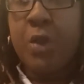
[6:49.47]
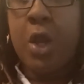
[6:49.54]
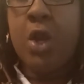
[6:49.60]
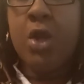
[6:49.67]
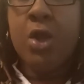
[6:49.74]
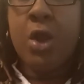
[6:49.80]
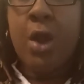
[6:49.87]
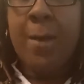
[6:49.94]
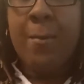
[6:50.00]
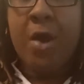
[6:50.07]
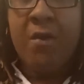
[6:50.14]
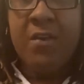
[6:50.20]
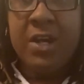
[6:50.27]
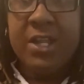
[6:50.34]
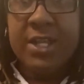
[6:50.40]
Look, y'all, I'm
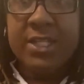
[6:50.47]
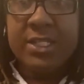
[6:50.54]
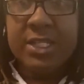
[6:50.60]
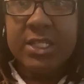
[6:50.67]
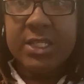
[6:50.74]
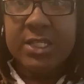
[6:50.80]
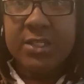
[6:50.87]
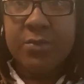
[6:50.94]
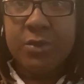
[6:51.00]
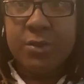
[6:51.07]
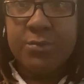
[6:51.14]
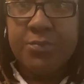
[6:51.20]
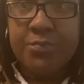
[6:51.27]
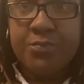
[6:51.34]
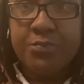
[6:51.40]
already into this
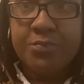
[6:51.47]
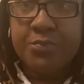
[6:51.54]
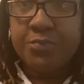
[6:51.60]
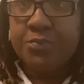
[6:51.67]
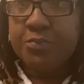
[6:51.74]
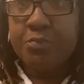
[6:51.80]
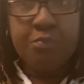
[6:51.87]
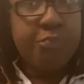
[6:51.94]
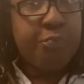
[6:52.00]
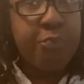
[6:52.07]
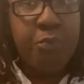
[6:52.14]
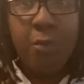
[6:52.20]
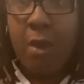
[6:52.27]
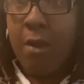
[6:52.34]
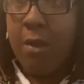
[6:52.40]
one.
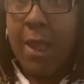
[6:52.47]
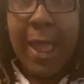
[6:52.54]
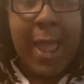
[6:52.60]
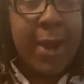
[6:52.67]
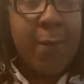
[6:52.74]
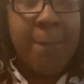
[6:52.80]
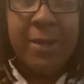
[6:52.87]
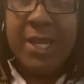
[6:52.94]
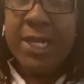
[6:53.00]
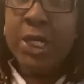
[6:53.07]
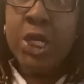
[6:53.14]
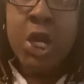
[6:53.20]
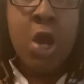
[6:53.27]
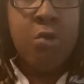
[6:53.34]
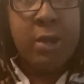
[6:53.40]
I don't play
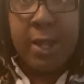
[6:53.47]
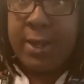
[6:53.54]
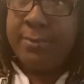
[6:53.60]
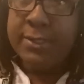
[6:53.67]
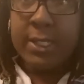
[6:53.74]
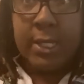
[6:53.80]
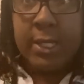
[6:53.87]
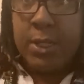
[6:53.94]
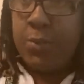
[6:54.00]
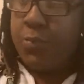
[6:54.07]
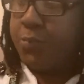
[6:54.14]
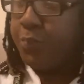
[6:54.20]
no games, honey.